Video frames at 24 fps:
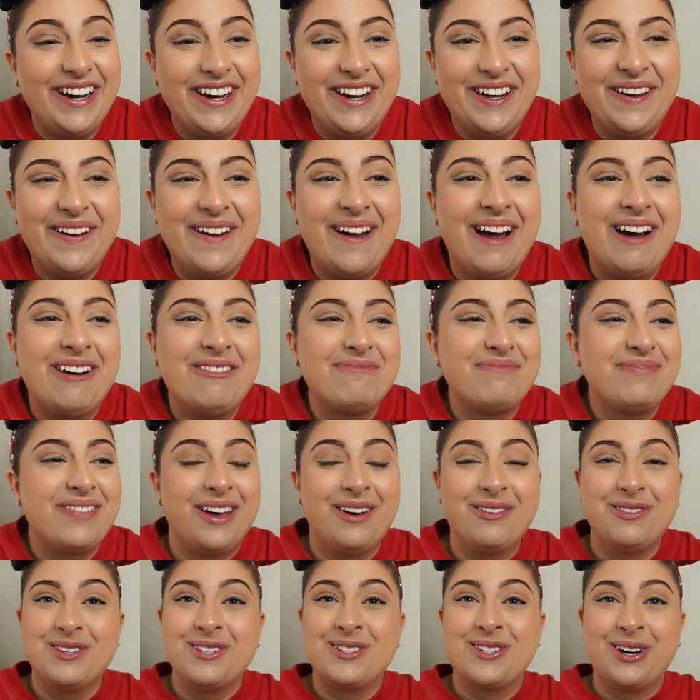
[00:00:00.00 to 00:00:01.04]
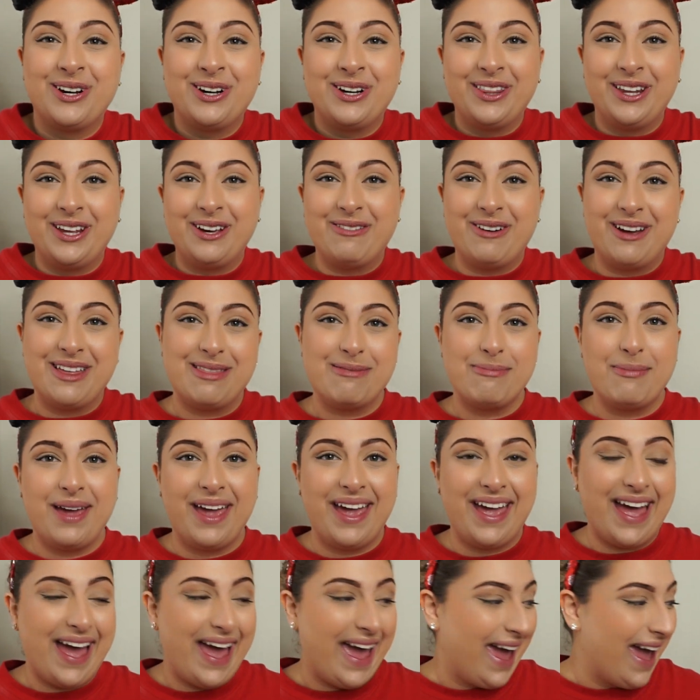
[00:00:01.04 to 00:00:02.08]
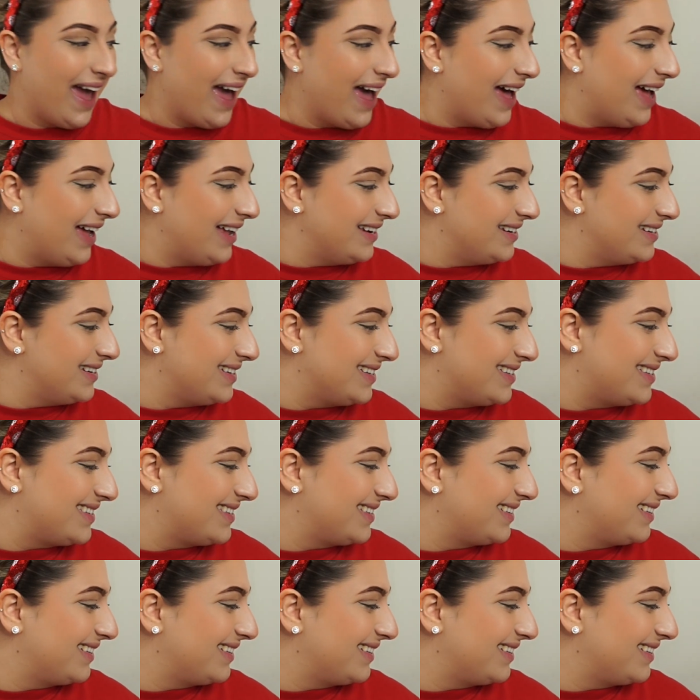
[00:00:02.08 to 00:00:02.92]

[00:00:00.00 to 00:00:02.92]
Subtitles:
you go. It was certainly with me, and